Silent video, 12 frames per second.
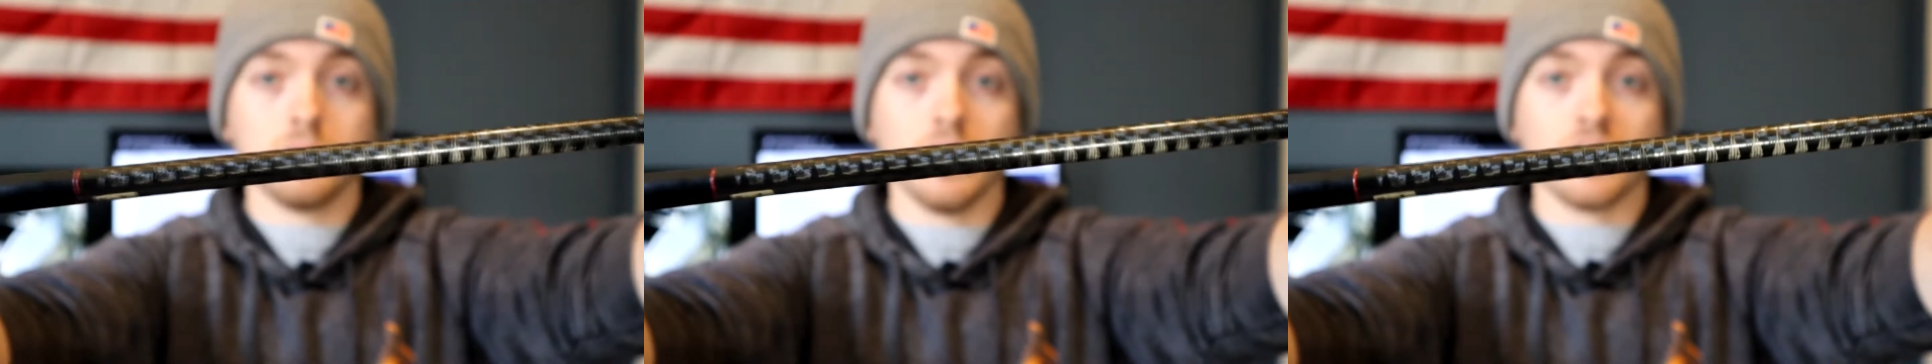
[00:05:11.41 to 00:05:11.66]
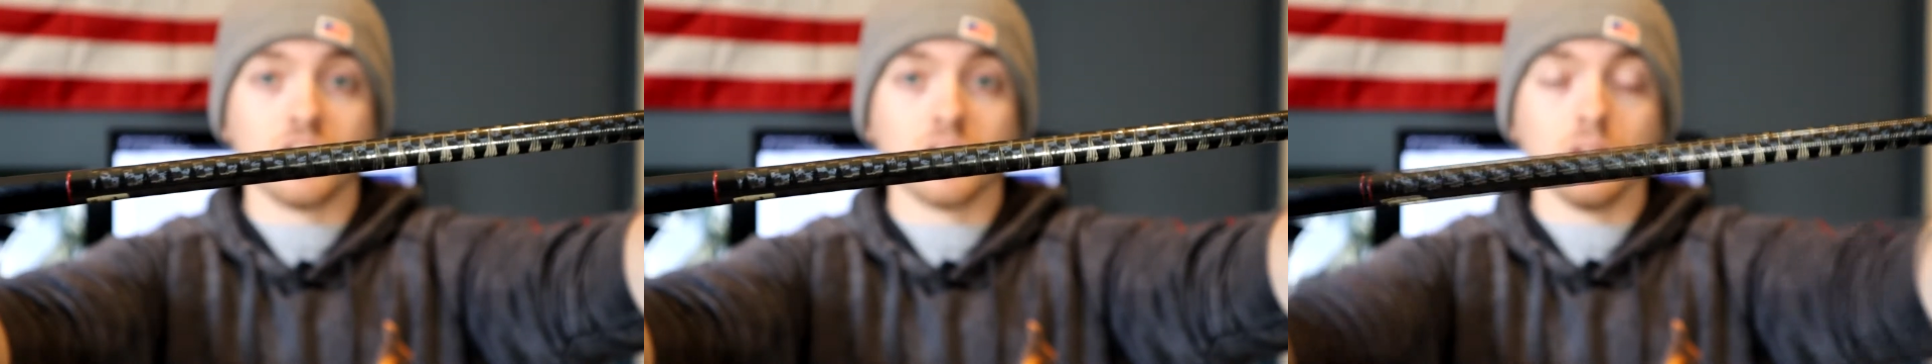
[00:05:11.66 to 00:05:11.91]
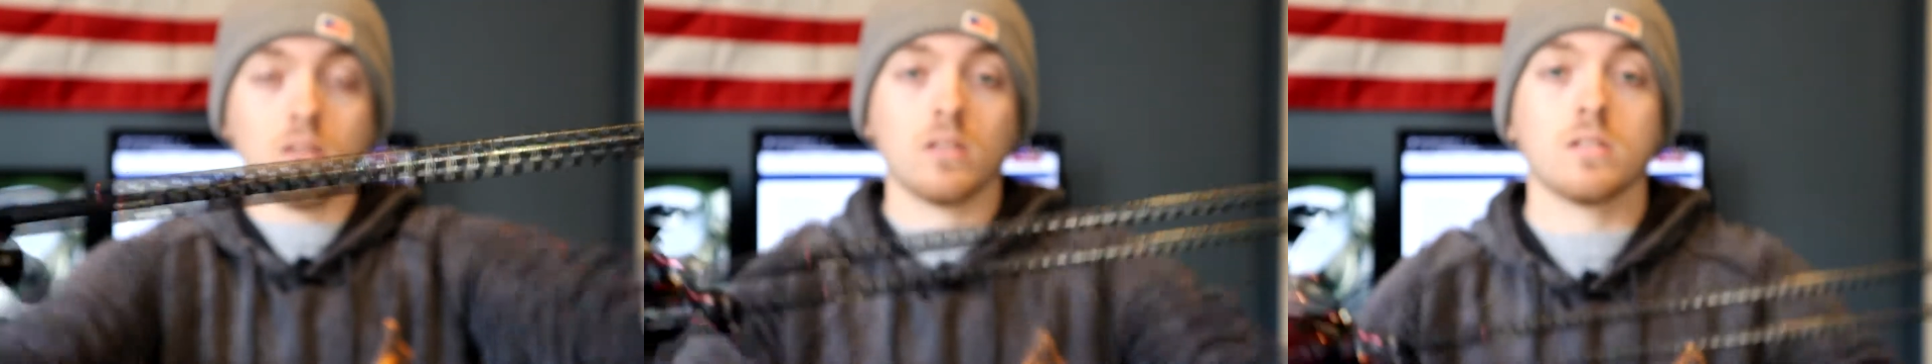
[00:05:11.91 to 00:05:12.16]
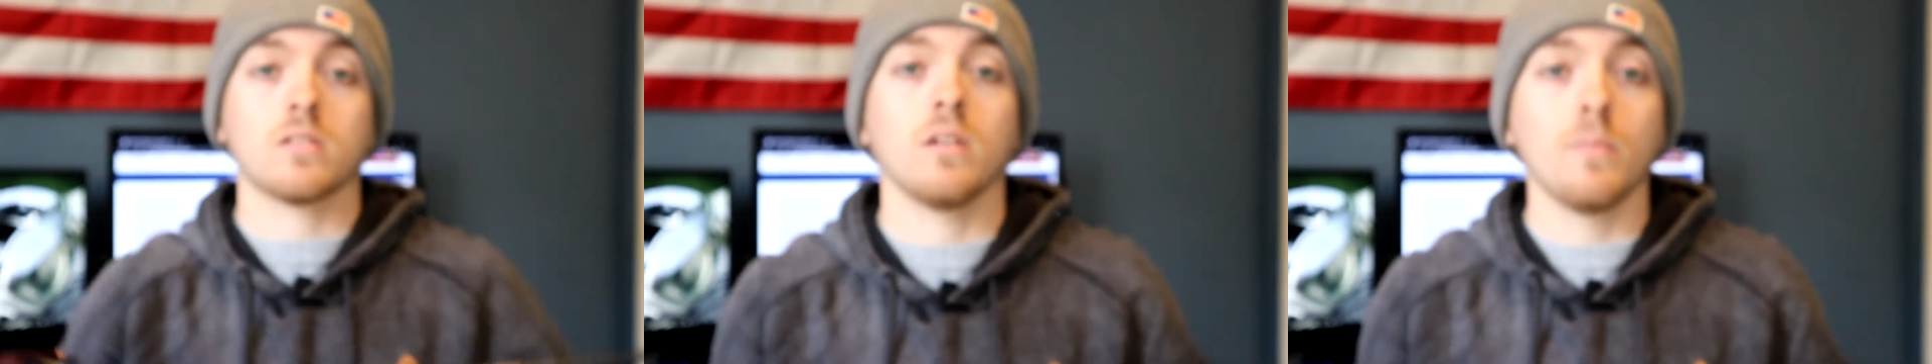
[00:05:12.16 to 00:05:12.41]
It just
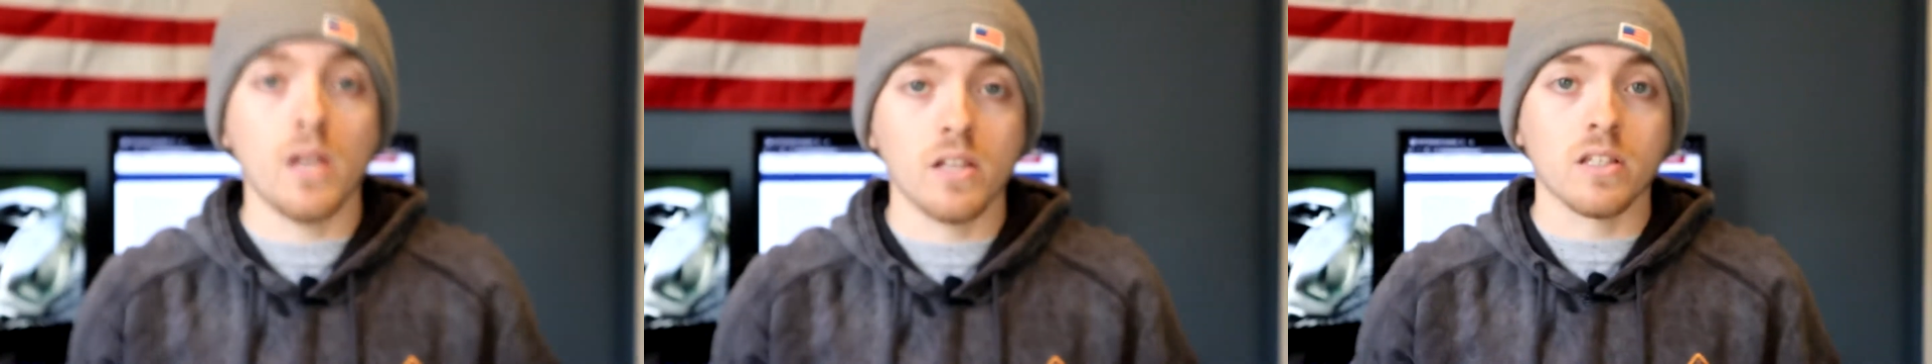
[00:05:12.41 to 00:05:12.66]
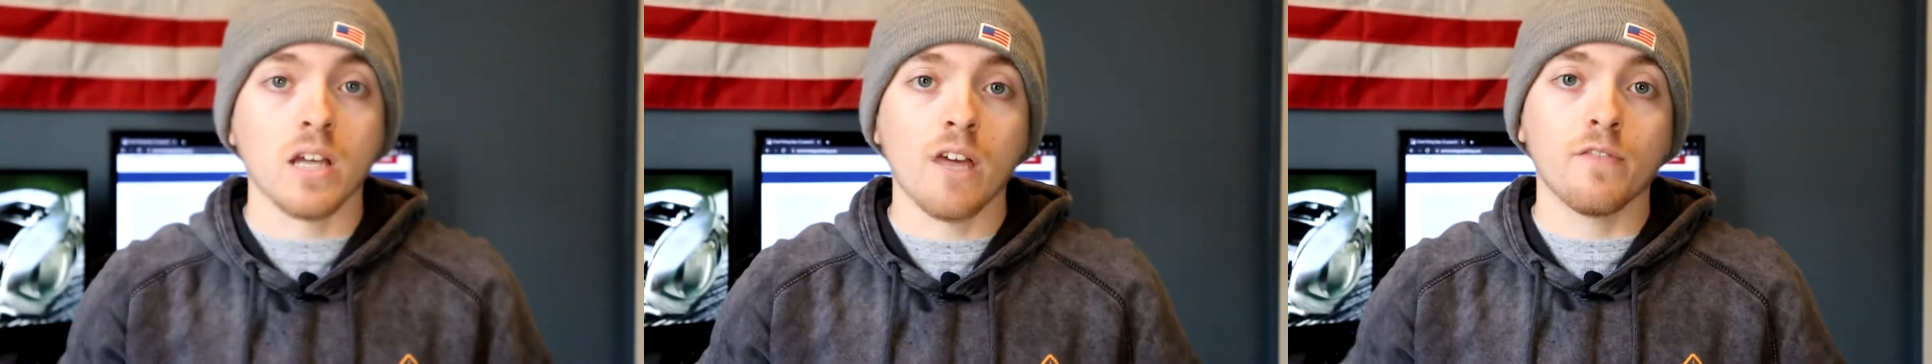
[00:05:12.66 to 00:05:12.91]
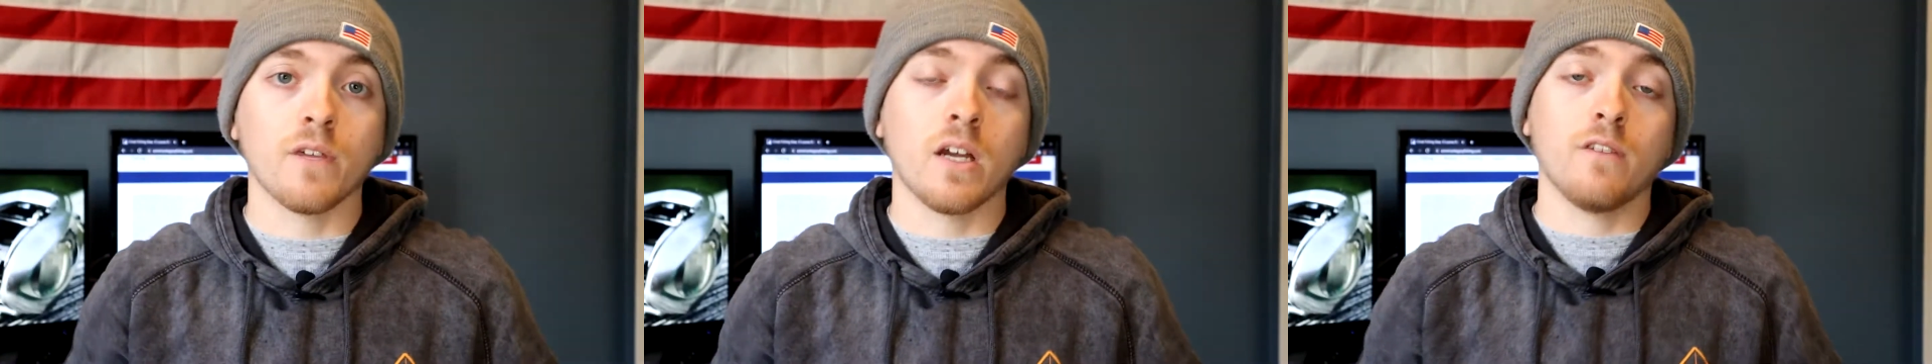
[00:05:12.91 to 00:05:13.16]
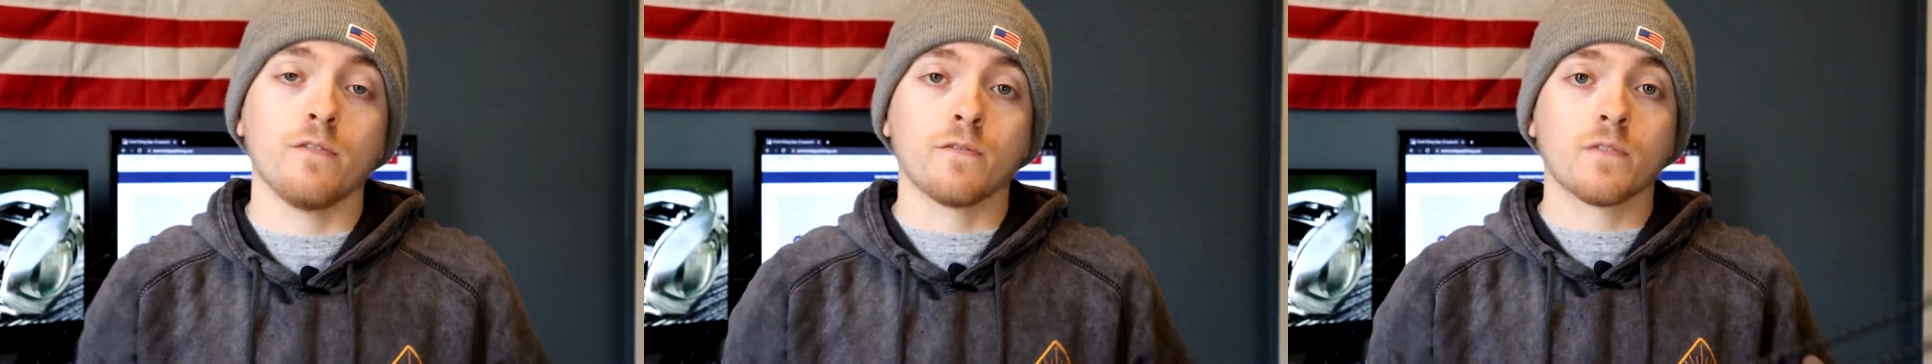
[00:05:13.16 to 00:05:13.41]
looks amazing.
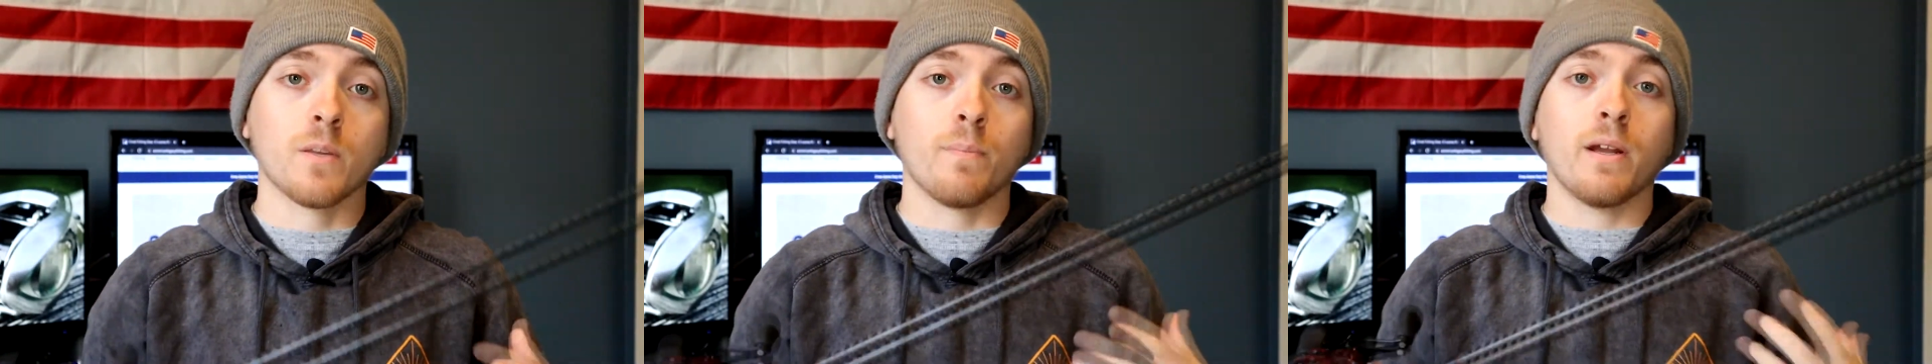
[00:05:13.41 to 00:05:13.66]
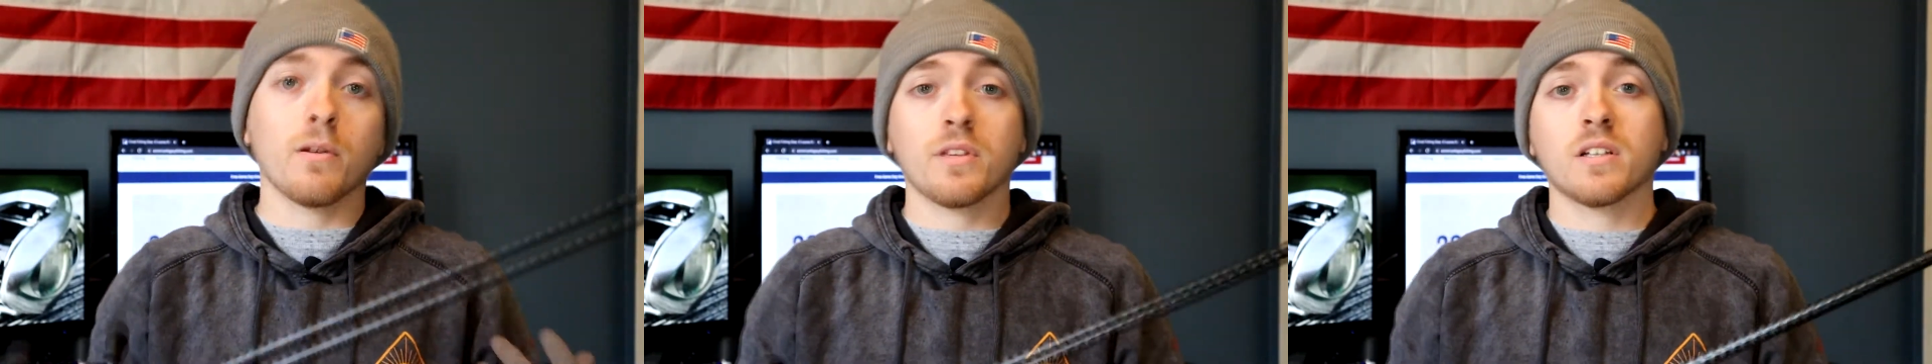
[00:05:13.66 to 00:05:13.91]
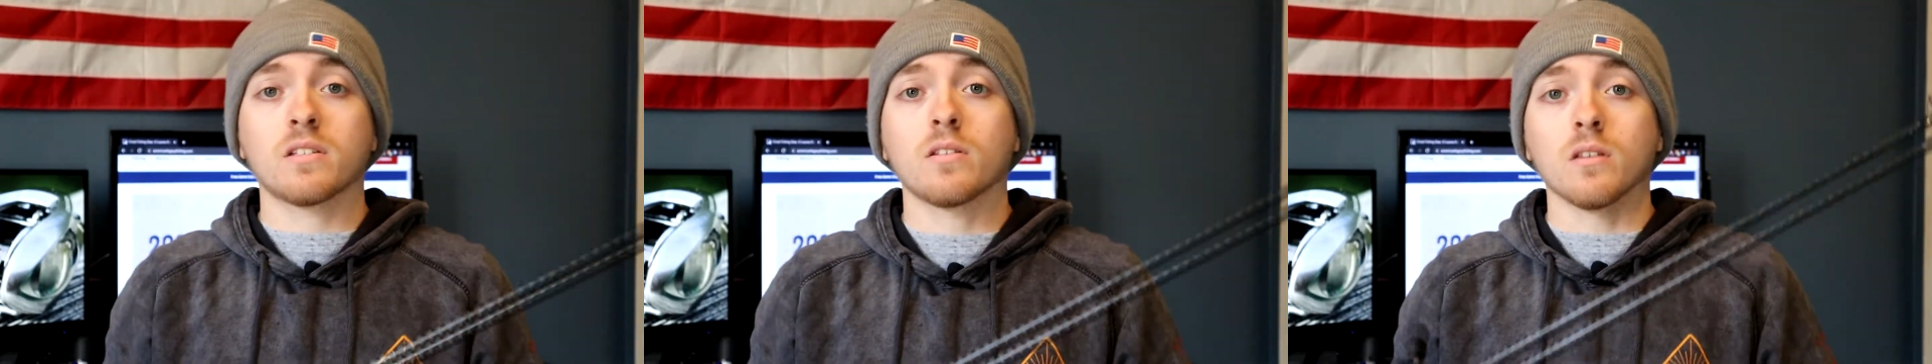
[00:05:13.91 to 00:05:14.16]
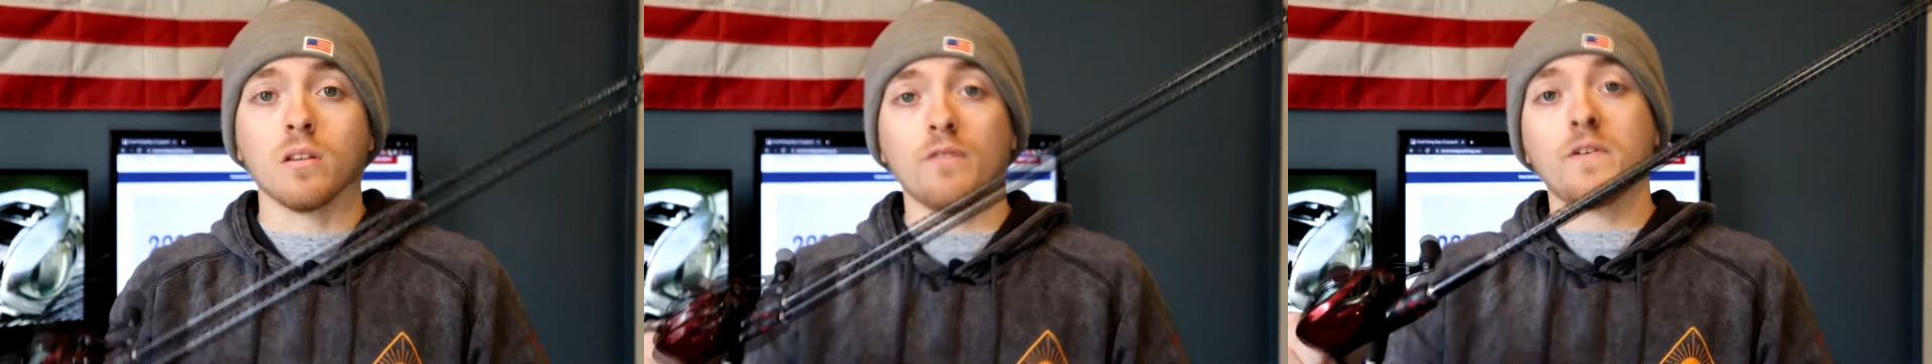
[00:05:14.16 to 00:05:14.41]
I've compared this
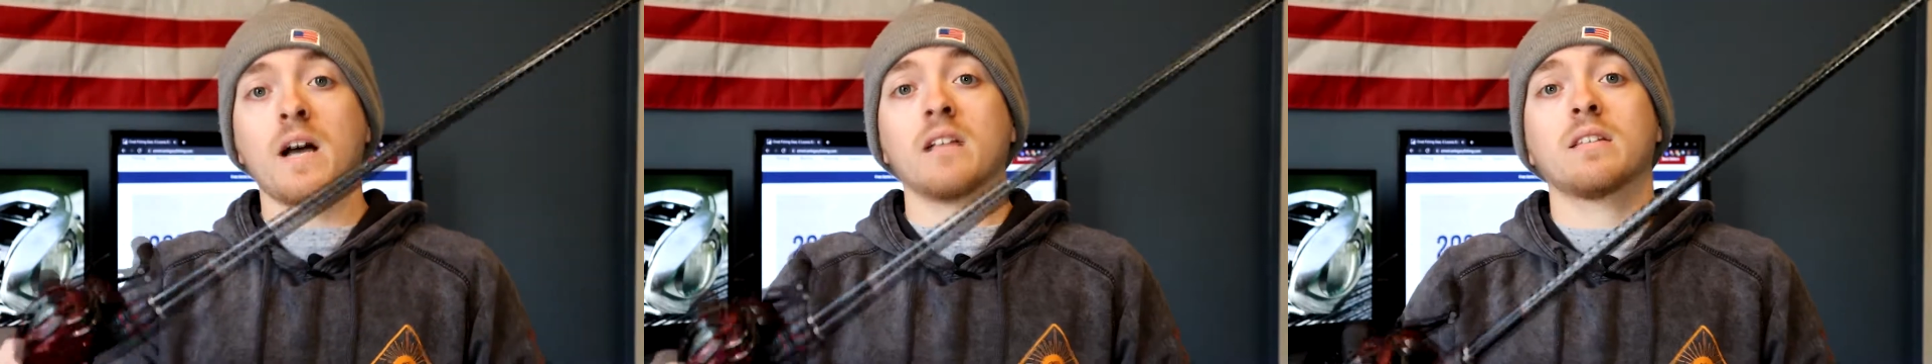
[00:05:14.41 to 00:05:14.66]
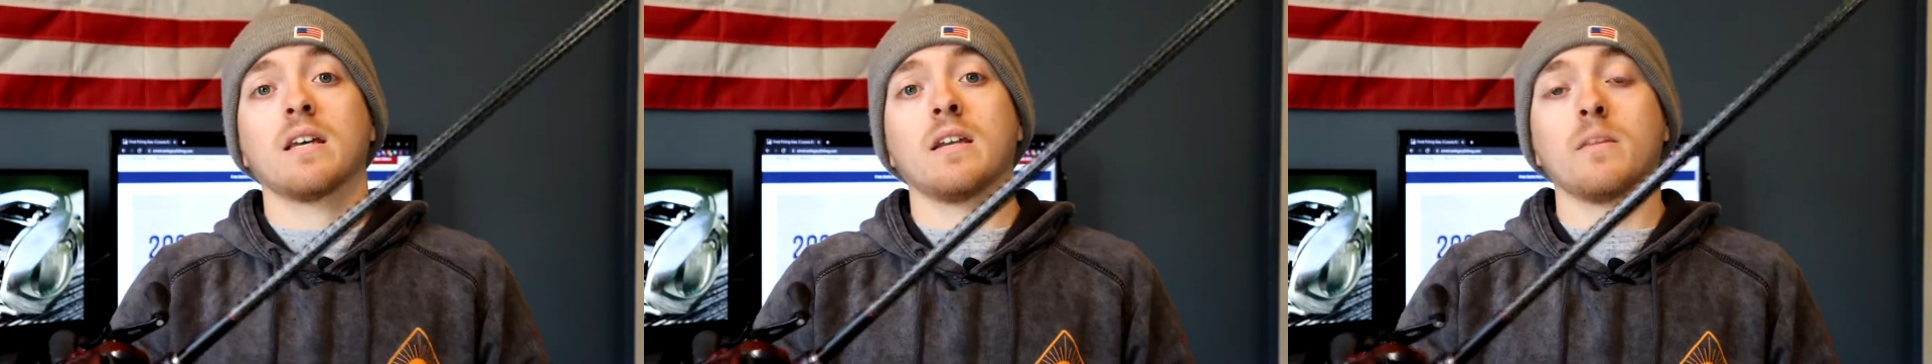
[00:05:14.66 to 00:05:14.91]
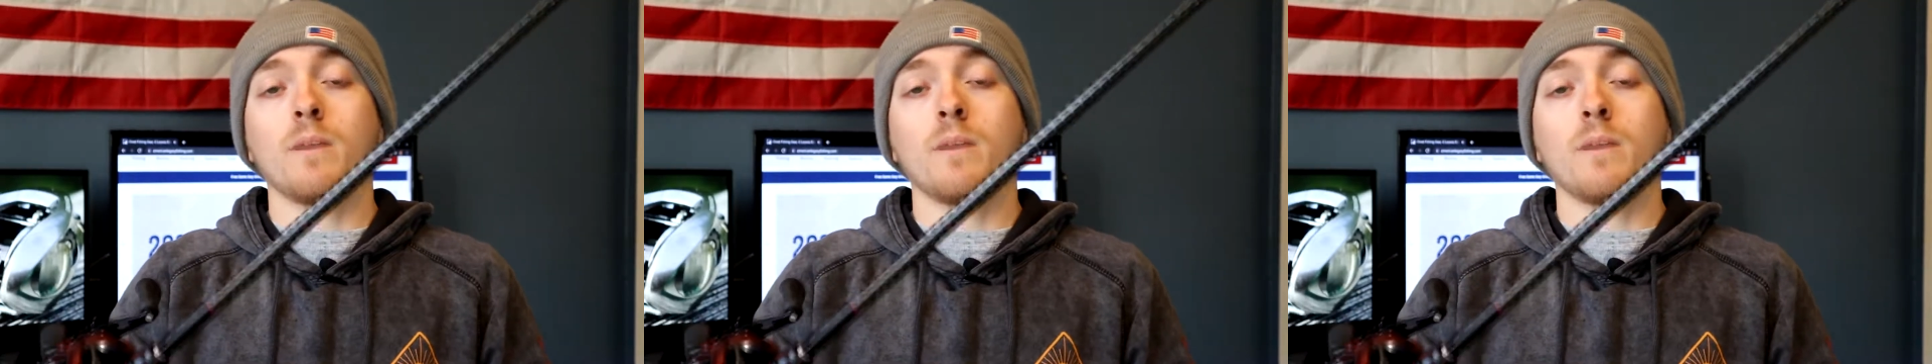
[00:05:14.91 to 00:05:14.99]
to the Levante,